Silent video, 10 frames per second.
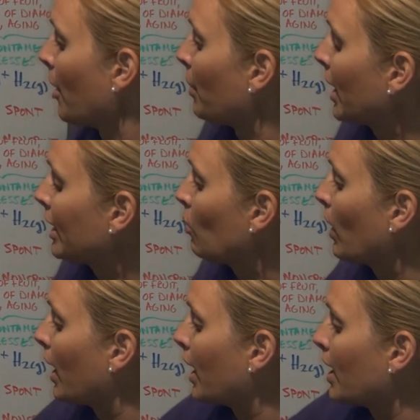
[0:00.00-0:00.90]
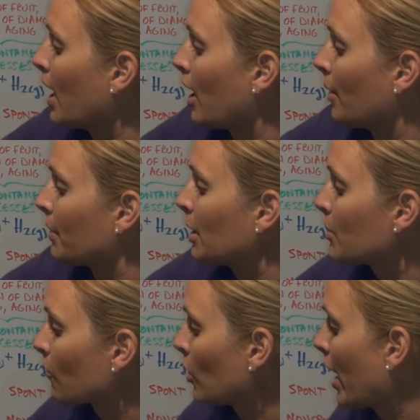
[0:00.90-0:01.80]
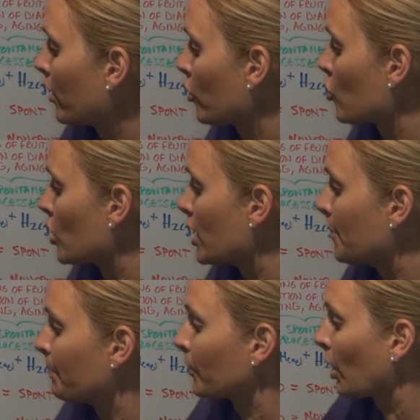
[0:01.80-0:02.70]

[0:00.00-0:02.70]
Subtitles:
But anyway, the Gibbs free energy,